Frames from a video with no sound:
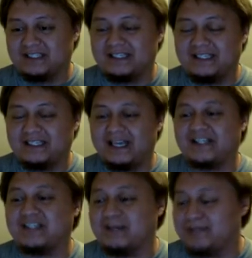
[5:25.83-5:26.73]

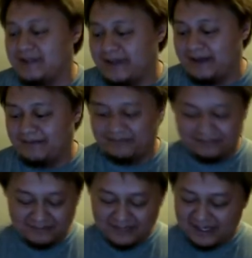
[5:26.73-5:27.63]
catch up to them.
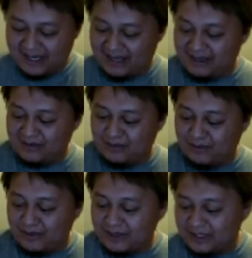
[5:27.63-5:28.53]
And then
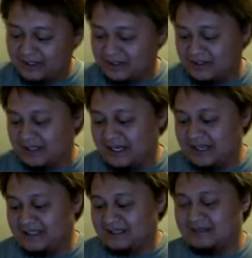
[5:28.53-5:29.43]
warning, just in
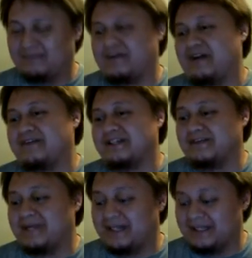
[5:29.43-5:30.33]
case, obviously
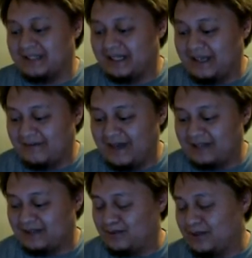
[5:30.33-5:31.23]
my deck's not that fast,
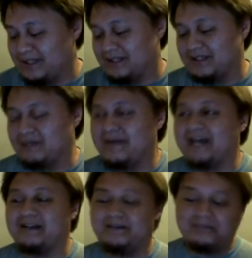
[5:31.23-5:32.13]
so warning is a good
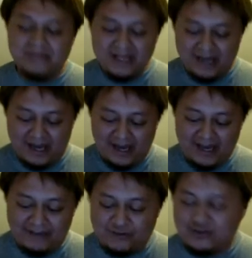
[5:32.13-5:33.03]
backup. I
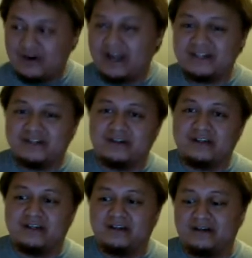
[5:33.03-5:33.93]
have tried
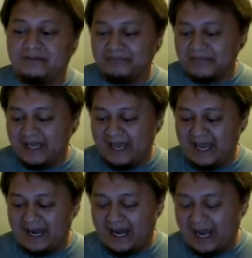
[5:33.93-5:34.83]
Juragito,
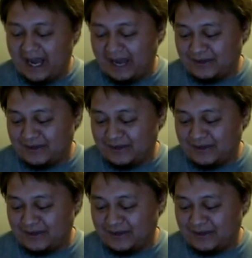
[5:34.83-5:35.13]
and I